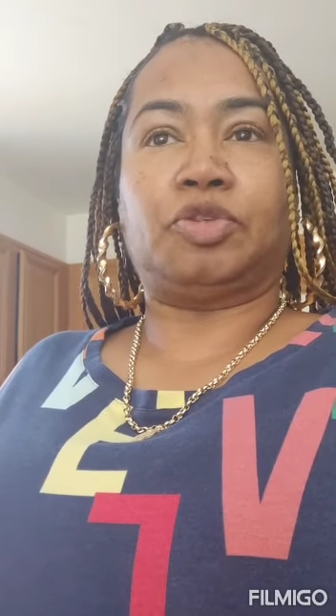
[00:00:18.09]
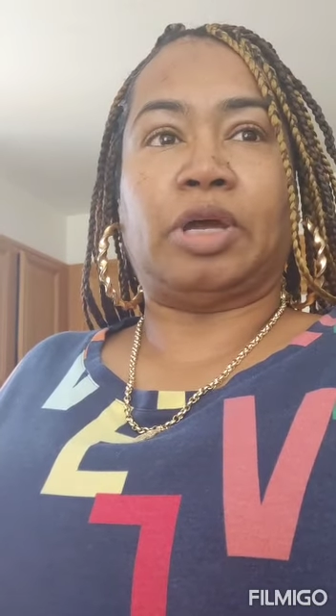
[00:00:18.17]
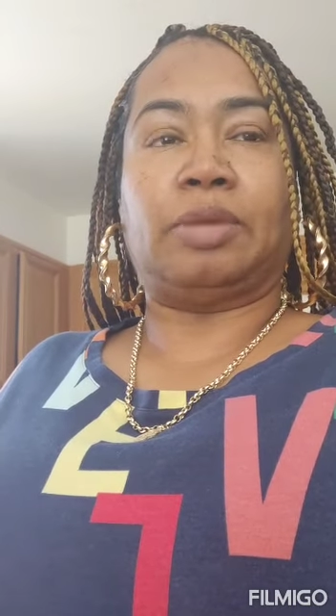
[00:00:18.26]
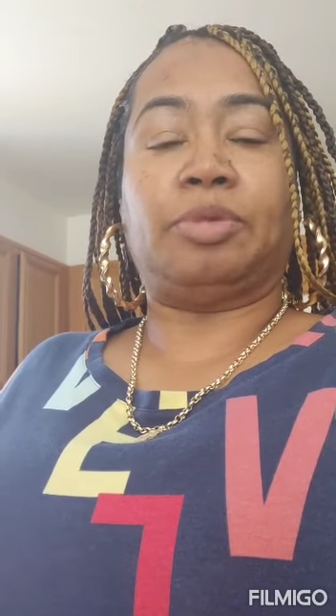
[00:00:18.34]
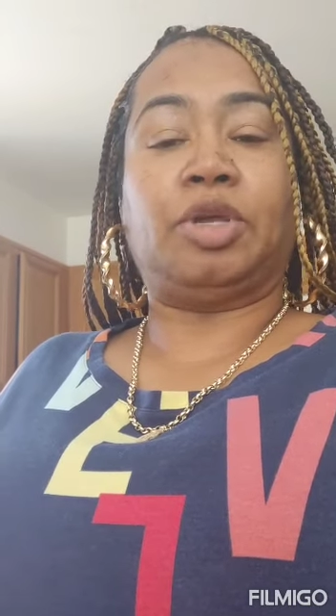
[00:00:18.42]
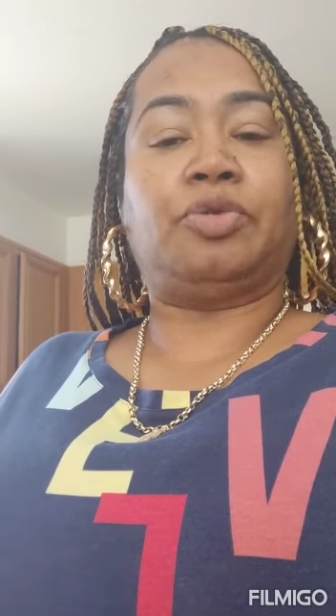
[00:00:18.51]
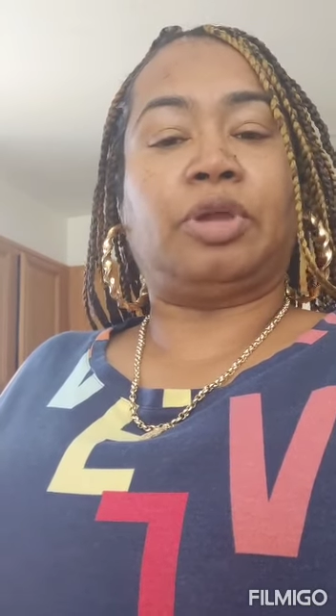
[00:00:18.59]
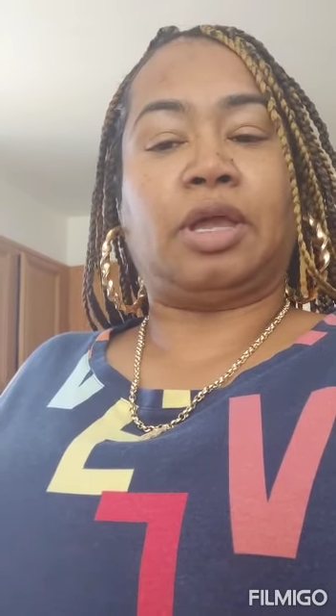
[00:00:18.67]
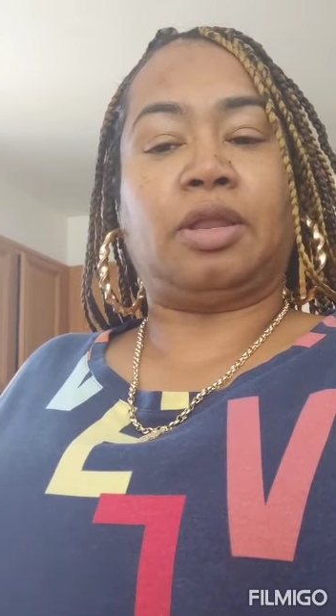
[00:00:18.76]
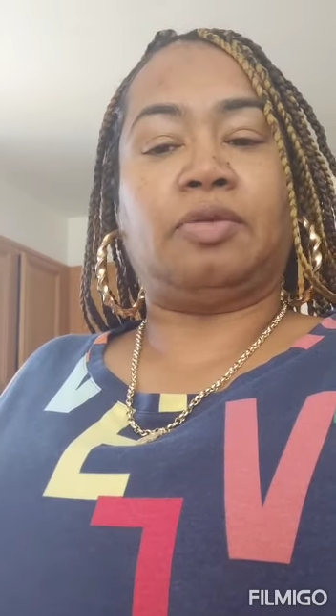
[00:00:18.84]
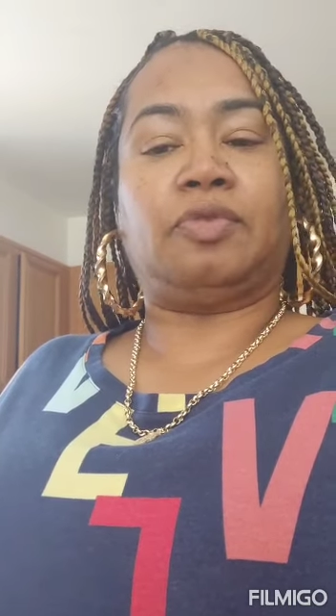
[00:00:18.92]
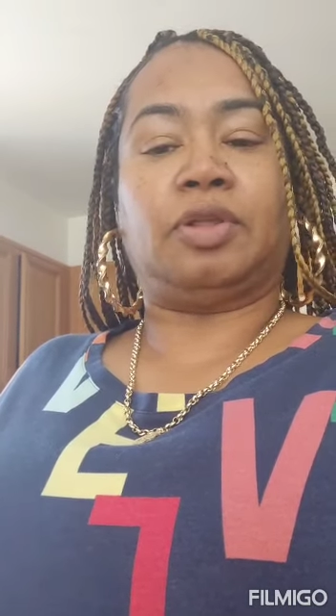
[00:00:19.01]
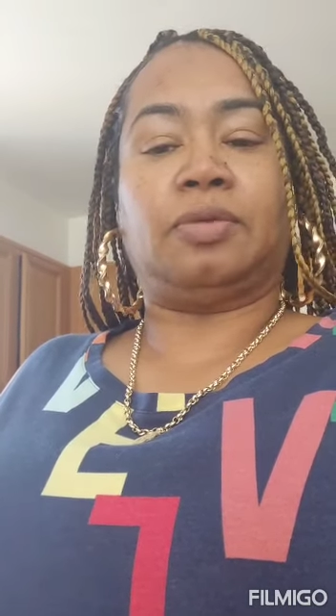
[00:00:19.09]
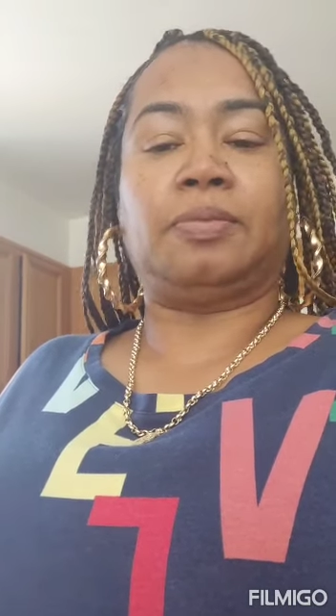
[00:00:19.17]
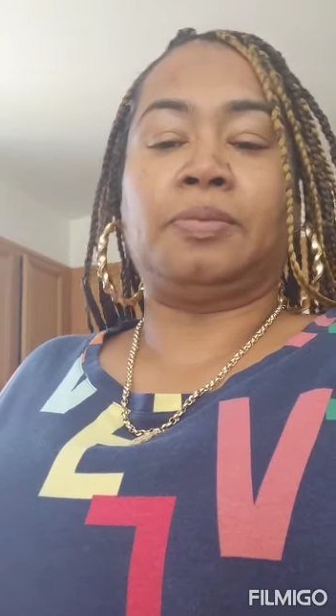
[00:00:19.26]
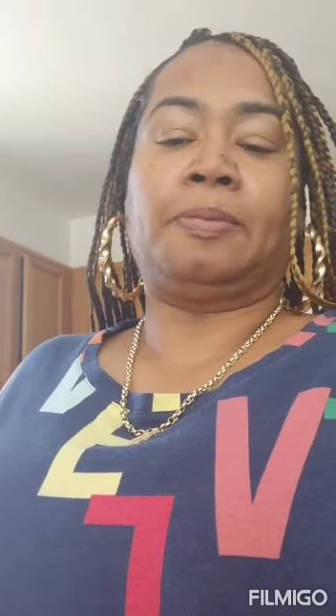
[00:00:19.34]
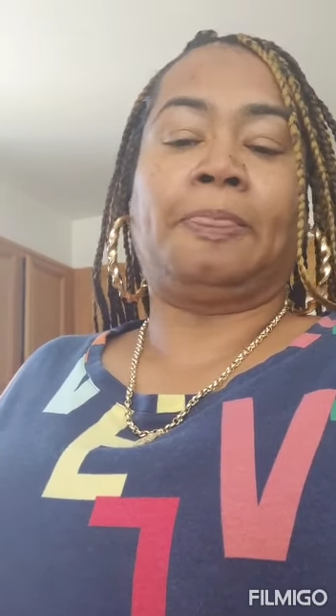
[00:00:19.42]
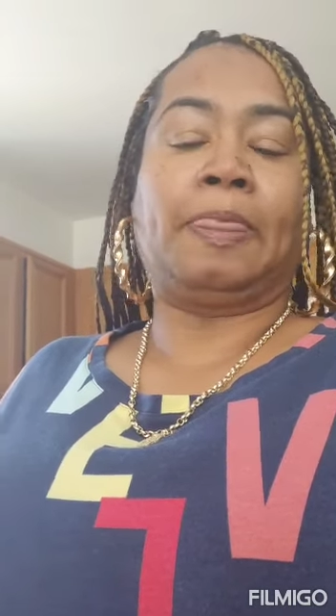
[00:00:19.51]
trying to be creative and
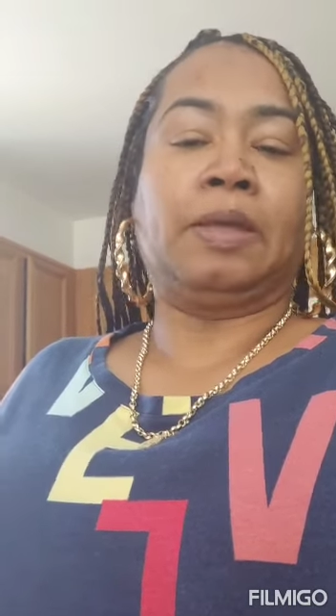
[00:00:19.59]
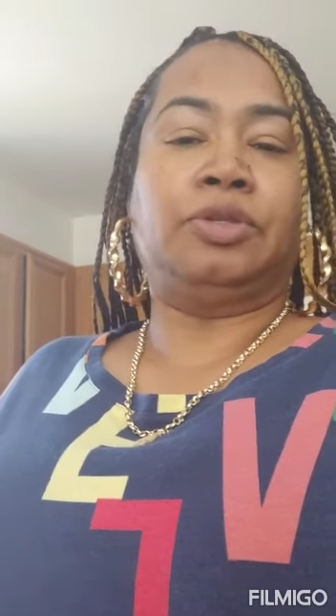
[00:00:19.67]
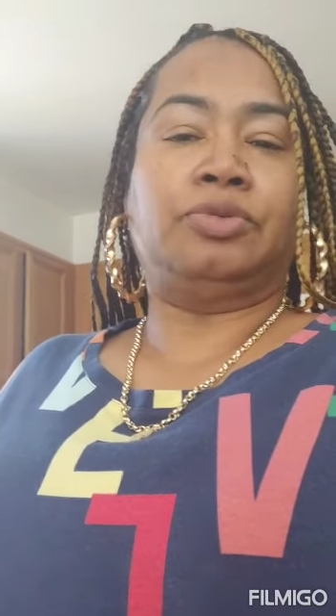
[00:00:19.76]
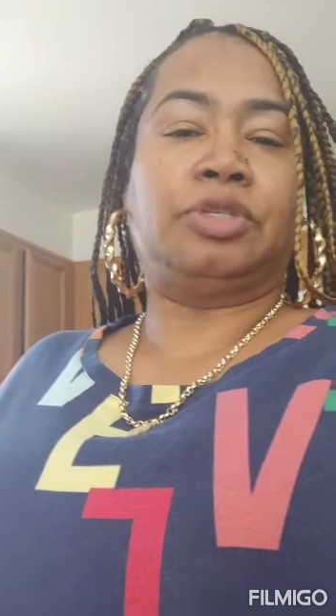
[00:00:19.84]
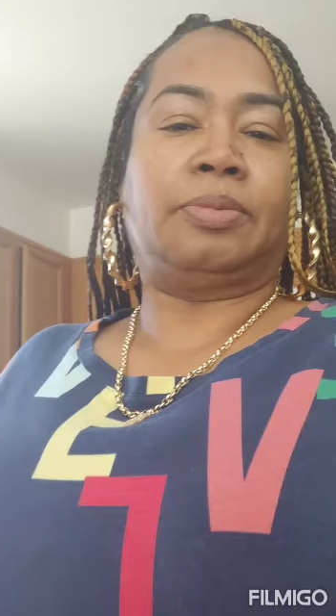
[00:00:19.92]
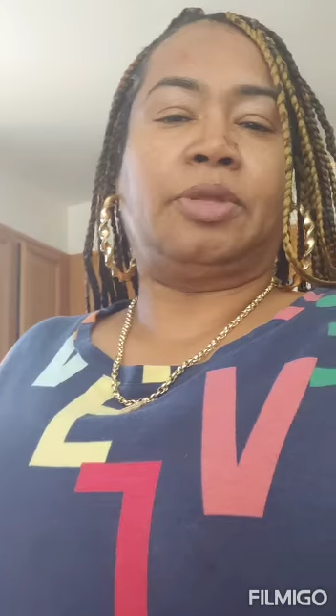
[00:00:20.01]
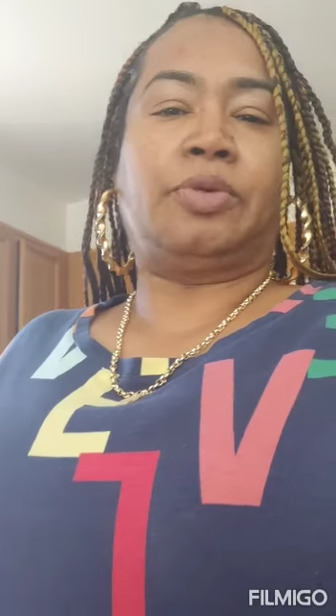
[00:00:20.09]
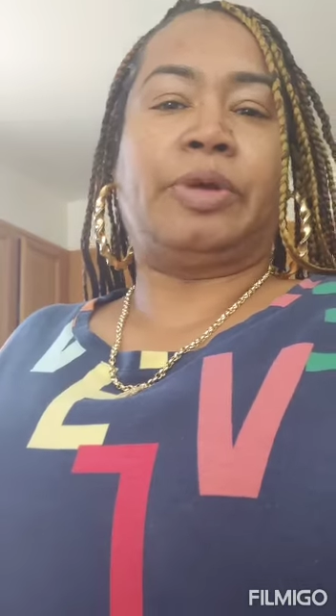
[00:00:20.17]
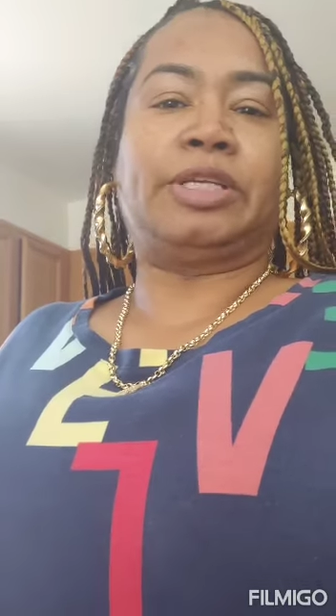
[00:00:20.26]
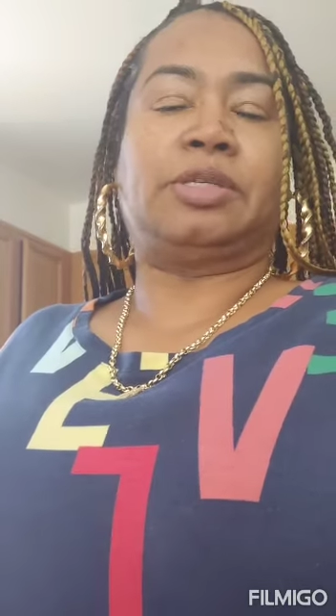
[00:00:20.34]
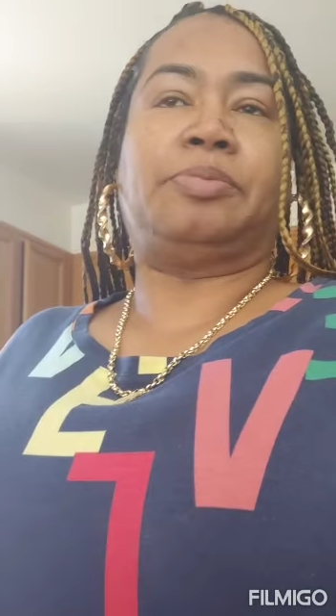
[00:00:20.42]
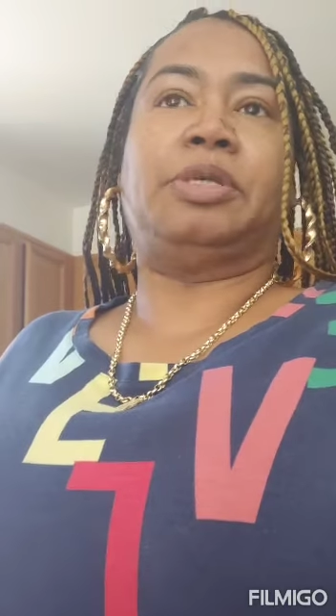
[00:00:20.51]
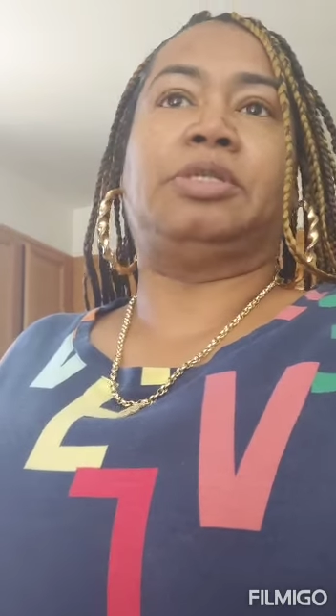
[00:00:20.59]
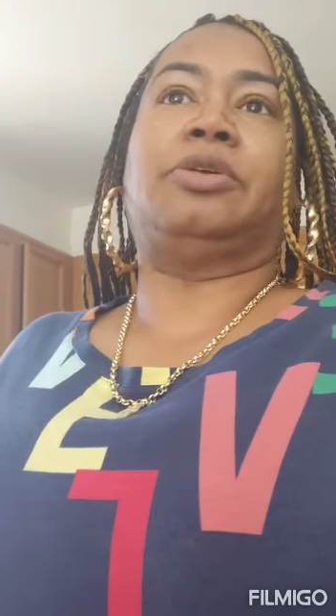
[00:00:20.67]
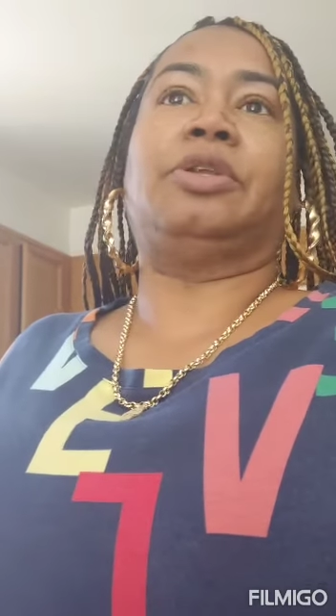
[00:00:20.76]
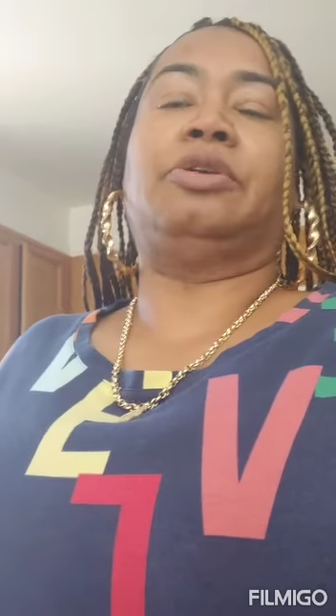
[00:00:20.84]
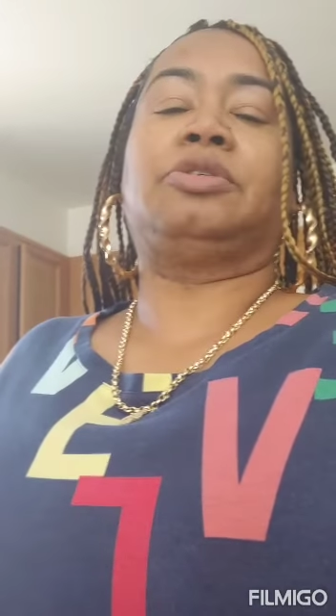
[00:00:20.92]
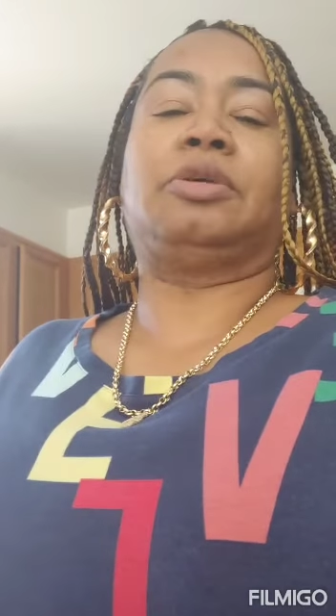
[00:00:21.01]
do some of their recipes on there.